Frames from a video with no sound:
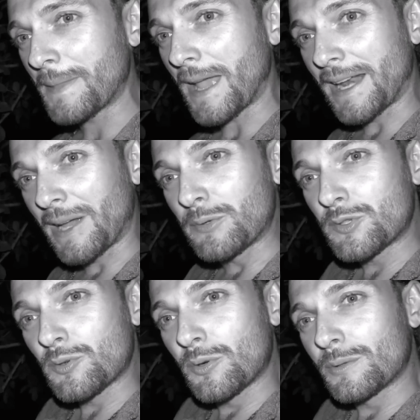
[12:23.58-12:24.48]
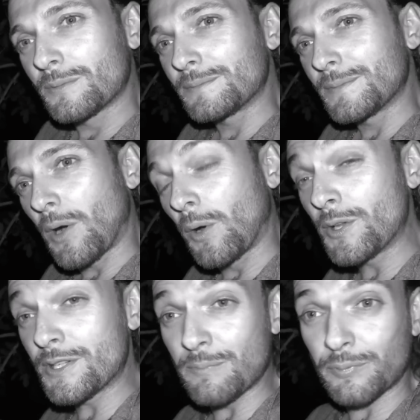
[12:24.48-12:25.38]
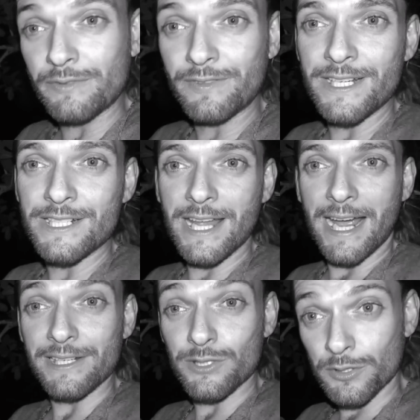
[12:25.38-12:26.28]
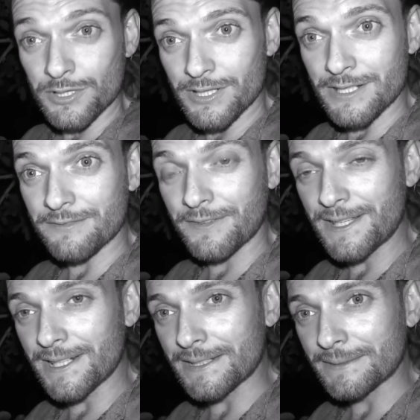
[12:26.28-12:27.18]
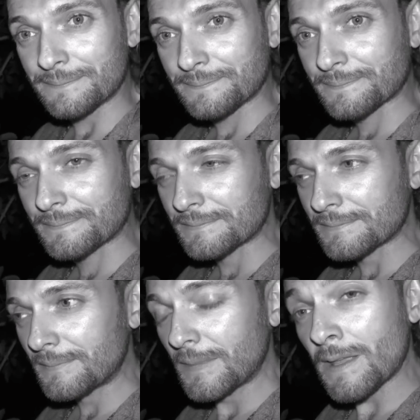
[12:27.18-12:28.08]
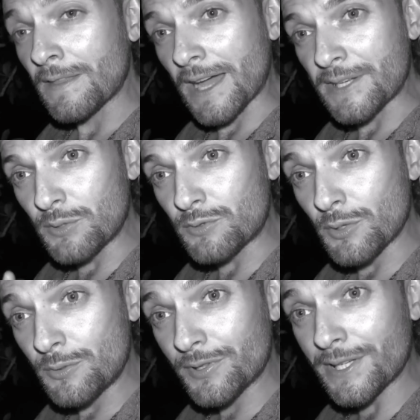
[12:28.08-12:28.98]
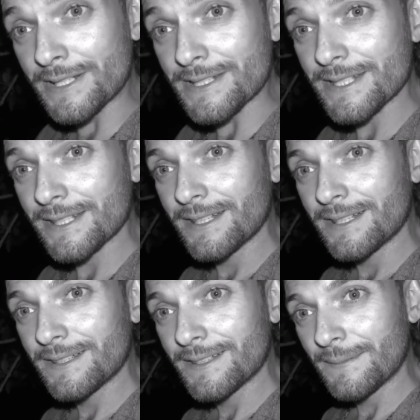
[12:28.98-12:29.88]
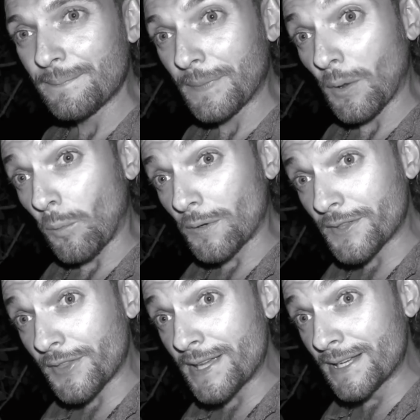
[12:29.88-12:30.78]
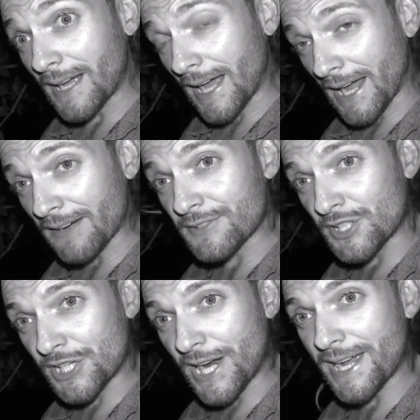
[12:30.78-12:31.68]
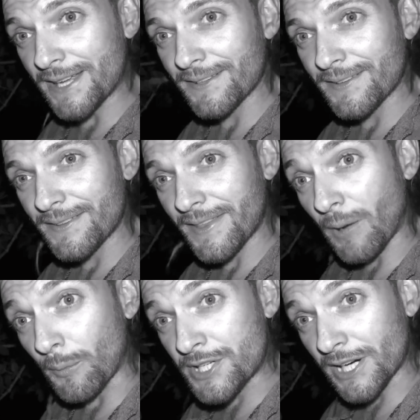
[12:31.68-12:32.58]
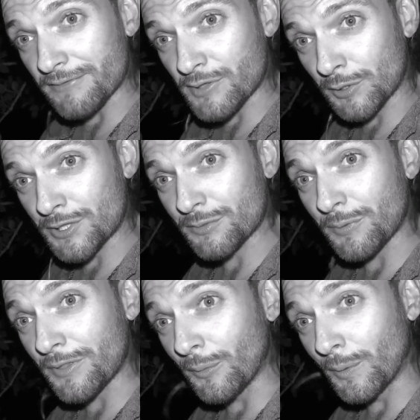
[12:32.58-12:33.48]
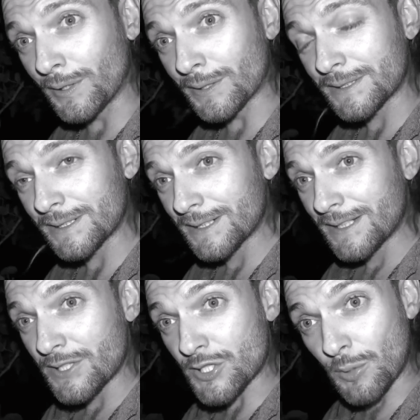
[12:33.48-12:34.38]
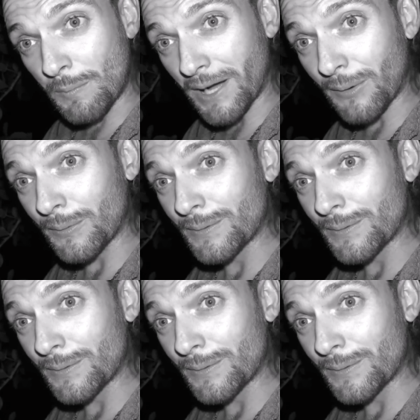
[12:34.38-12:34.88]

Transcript: And I was so honored and privileged that I touched this feeling that I knew two things. One thing, I have to share that which I've touched with the world, somehow.